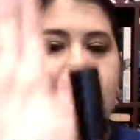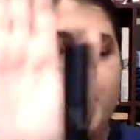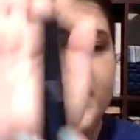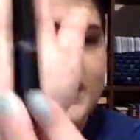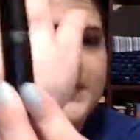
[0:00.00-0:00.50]

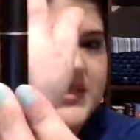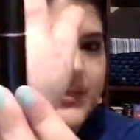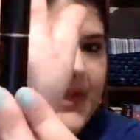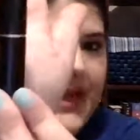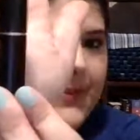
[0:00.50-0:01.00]
But it comes in the
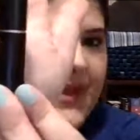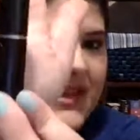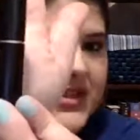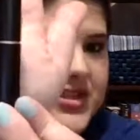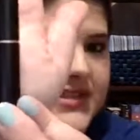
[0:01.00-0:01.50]
black
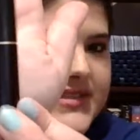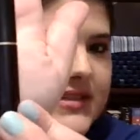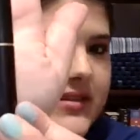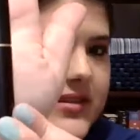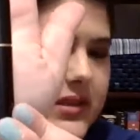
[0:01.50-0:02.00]
packaging
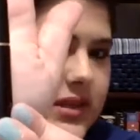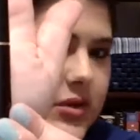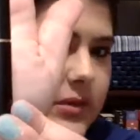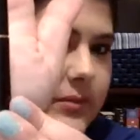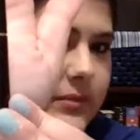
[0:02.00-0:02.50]
instead of the La
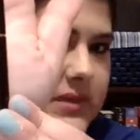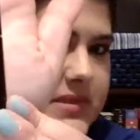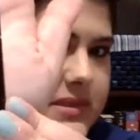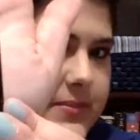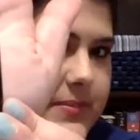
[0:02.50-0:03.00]
Creme
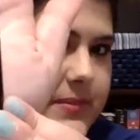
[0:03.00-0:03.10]
lipstick.